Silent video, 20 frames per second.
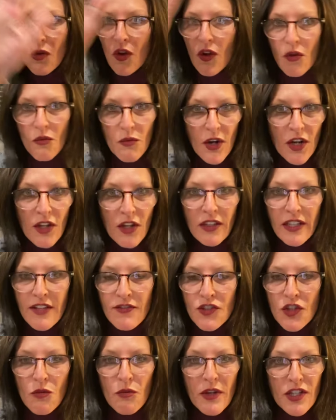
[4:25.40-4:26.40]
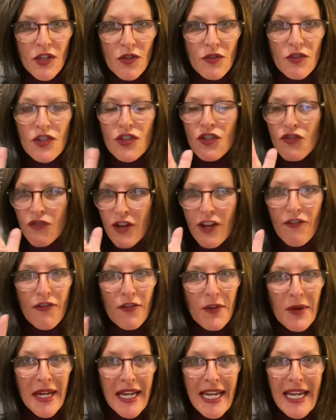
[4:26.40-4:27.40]
where it leaves your windows
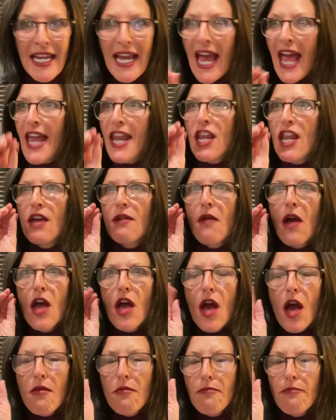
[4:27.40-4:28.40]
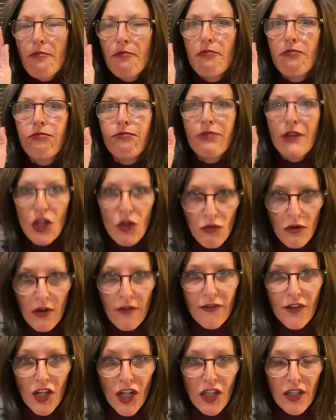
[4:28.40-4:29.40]
streak-free and
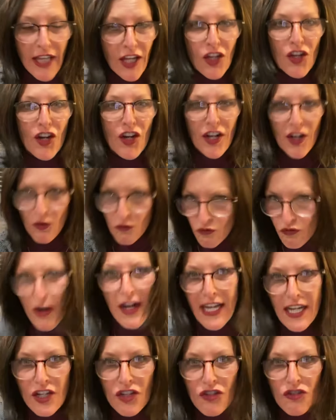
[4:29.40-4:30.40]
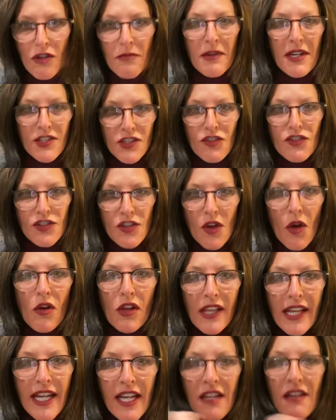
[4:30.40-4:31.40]
beautiful, like you're going to run into them because they're so
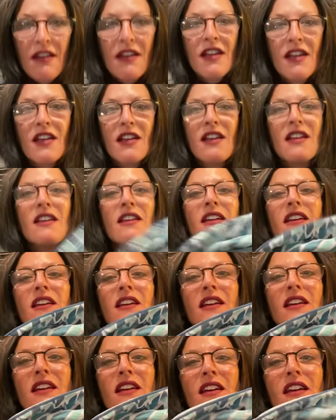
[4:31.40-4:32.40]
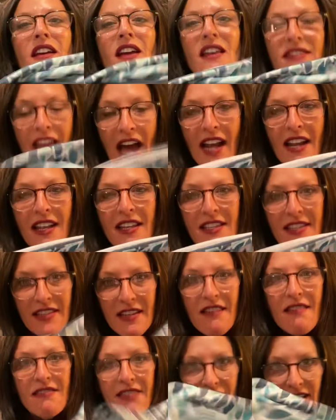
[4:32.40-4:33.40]
clean, that is
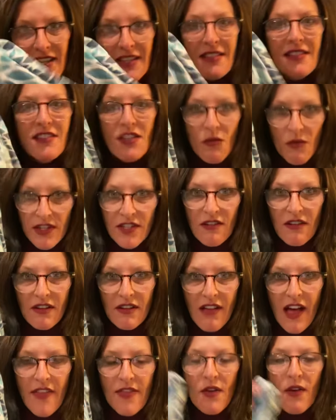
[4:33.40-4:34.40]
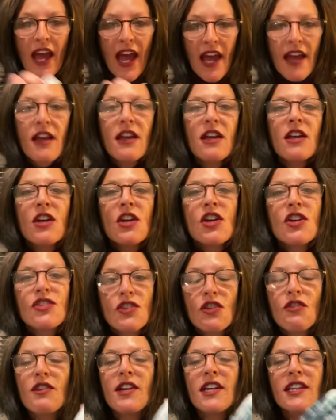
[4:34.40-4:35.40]
this, the window cloth, okay? So
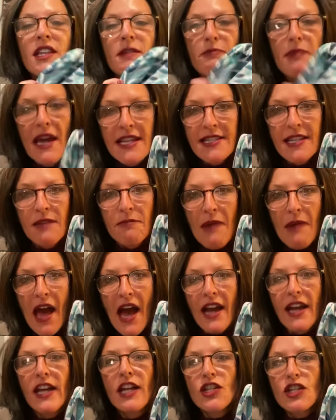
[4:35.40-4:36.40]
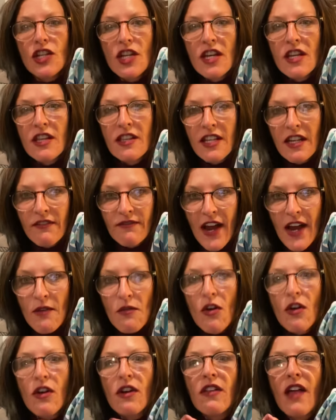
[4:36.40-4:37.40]
you can get the basic package, the
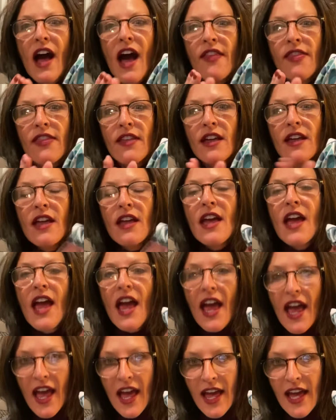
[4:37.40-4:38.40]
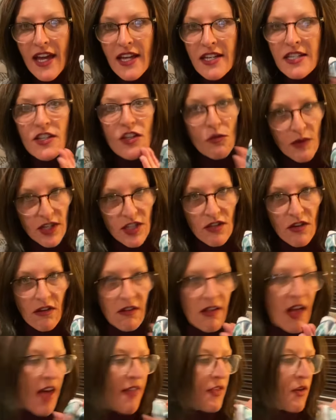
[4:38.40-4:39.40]
EnviroCloth and the window
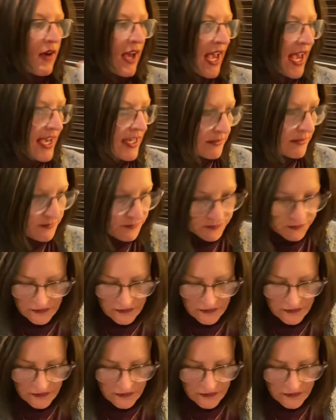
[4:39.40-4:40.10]
cloth, okay?